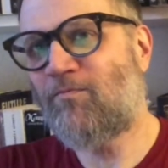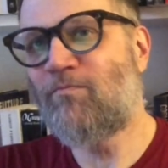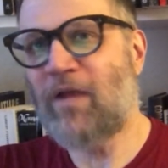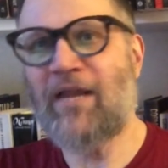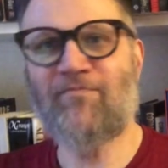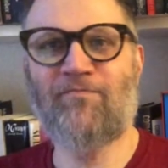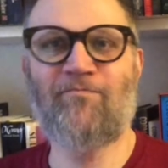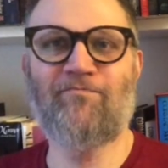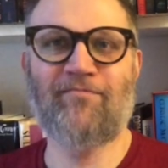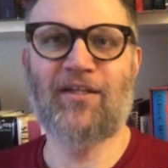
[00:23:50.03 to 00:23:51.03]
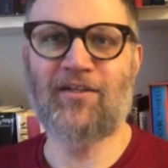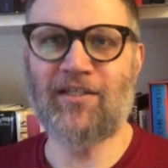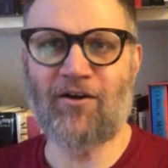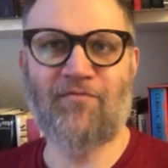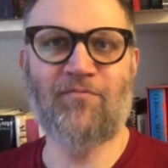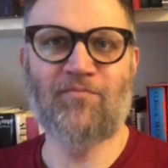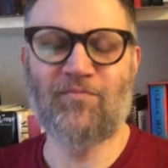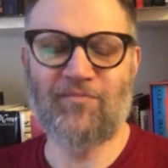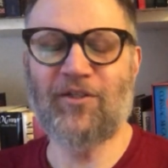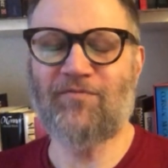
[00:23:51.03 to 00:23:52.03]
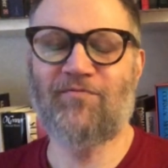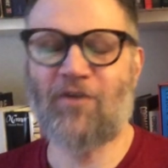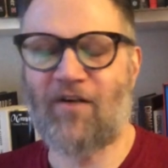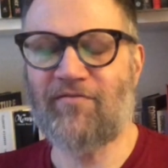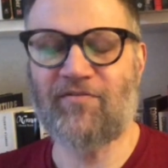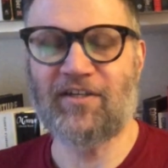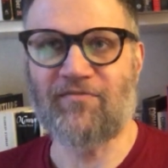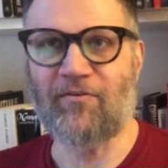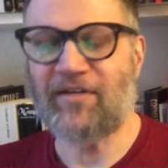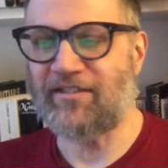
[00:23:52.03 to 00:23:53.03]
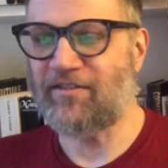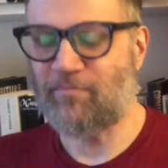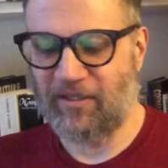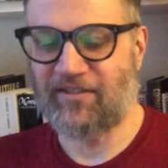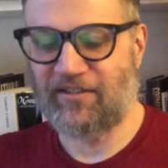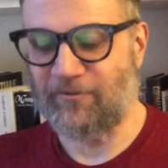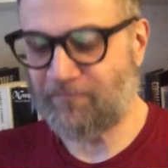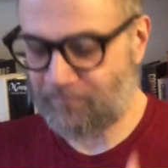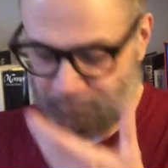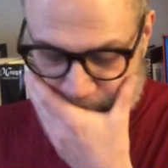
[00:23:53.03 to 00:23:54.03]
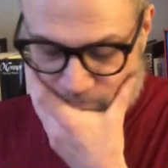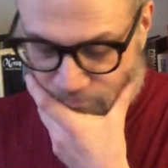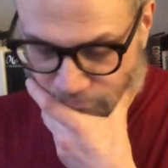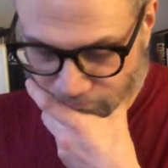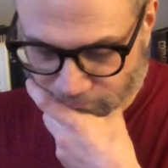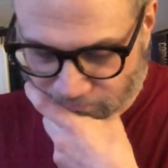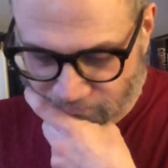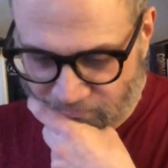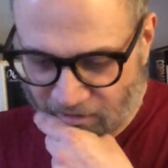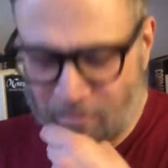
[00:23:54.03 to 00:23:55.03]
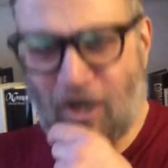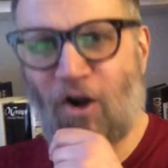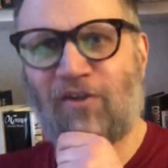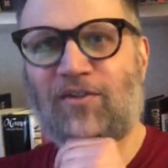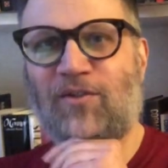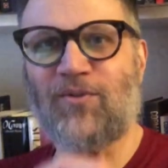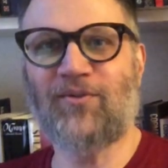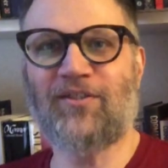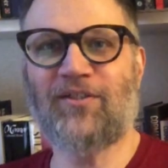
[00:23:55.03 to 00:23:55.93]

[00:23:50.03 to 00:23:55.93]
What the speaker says: And often, often for different reasons, but still. But it also,